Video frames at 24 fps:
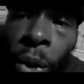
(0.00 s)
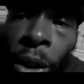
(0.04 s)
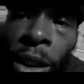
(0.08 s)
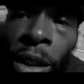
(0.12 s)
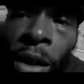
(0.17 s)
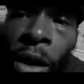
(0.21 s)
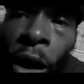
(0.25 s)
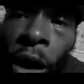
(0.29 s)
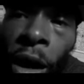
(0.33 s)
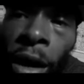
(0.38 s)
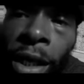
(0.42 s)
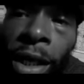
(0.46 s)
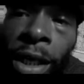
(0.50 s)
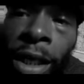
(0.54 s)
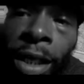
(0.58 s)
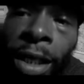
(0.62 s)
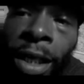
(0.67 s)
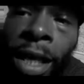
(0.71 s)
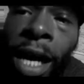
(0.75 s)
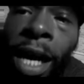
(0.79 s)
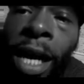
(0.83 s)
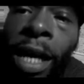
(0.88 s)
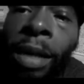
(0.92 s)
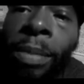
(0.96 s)
We are the
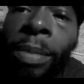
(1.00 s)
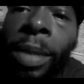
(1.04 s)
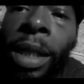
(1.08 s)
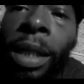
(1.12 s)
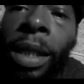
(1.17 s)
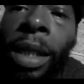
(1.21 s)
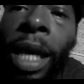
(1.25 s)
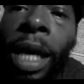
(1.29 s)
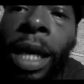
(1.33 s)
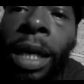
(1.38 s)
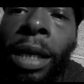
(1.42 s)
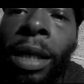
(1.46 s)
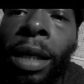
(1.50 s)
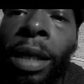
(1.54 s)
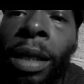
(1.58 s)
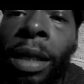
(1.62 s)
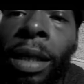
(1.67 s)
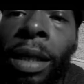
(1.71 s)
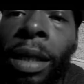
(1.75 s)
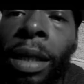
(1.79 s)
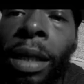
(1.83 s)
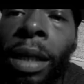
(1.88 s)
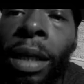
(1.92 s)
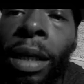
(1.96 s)
economy. Like,
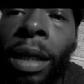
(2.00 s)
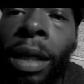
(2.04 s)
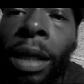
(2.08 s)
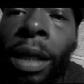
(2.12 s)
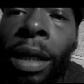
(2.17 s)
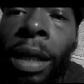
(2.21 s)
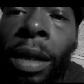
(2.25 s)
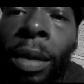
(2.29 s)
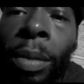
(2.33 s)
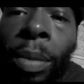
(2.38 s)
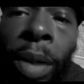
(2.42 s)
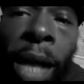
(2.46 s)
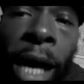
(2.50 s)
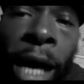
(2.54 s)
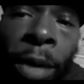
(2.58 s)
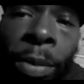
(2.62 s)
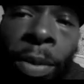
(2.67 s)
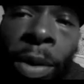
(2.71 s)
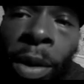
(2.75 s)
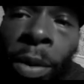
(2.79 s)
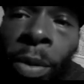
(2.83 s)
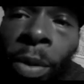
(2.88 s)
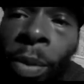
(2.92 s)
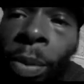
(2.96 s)

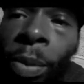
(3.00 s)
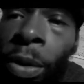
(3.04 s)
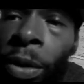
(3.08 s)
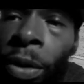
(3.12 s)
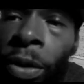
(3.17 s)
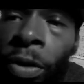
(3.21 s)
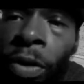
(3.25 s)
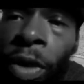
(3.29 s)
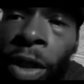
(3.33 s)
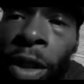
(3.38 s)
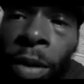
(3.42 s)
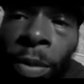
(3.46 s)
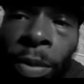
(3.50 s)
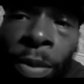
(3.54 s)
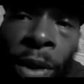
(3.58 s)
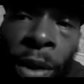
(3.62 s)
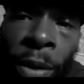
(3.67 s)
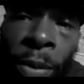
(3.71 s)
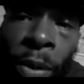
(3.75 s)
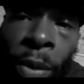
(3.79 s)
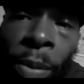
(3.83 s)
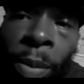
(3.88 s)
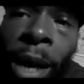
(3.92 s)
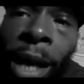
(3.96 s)
black people, Puerto Rican
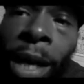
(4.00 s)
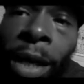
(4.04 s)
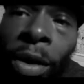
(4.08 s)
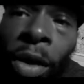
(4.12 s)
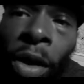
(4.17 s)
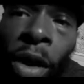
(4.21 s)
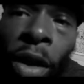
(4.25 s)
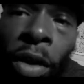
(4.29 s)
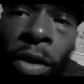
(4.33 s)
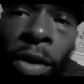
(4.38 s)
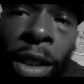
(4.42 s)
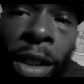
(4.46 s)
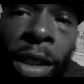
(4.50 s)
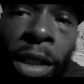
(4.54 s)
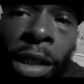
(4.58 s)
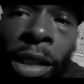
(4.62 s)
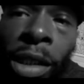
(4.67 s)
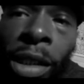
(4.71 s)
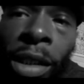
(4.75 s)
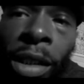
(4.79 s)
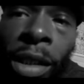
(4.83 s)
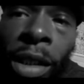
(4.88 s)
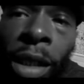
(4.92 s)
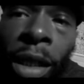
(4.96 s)
people,
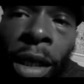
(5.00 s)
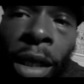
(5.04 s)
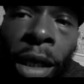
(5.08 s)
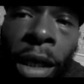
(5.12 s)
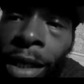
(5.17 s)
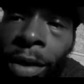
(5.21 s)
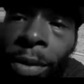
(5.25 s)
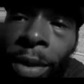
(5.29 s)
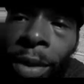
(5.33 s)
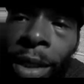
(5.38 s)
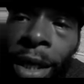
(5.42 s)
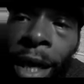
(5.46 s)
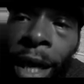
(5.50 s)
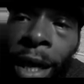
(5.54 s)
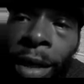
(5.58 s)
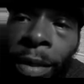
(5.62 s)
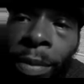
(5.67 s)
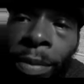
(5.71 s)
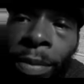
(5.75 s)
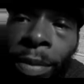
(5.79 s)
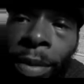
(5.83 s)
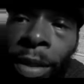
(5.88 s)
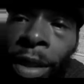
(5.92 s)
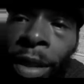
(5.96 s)
minorities. And we got
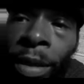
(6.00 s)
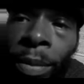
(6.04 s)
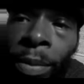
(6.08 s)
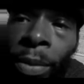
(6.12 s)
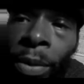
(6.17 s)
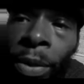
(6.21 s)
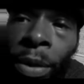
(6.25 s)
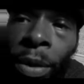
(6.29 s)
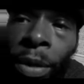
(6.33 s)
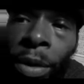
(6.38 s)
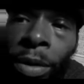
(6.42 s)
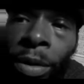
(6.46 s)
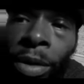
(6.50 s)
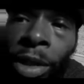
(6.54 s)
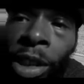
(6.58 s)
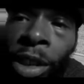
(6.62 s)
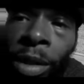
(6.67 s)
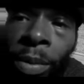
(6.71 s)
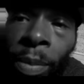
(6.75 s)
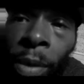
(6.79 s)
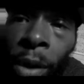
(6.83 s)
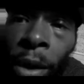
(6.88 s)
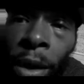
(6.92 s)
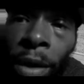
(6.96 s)
to get more
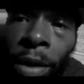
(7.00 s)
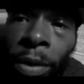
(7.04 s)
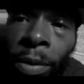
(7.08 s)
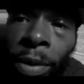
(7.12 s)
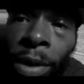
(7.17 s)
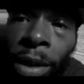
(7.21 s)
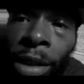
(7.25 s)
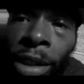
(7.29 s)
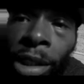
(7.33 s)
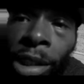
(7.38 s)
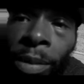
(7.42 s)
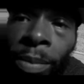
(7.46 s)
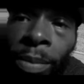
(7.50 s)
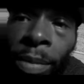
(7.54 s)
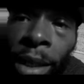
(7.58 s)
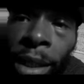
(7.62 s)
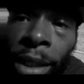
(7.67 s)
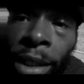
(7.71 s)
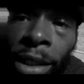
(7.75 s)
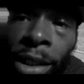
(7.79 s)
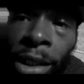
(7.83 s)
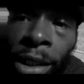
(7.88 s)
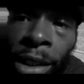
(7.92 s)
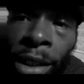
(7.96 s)
smarter with this
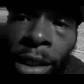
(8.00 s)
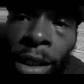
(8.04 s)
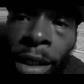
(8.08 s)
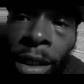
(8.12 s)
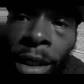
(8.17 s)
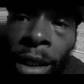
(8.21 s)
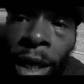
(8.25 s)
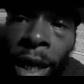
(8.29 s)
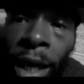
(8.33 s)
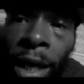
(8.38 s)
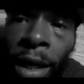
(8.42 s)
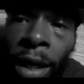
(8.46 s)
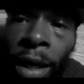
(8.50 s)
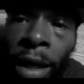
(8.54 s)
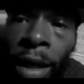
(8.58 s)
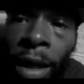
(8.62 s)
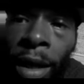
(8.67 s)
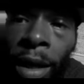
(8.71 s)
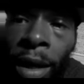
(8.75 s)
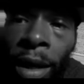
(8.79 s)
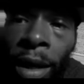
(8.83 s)
money shit. Like,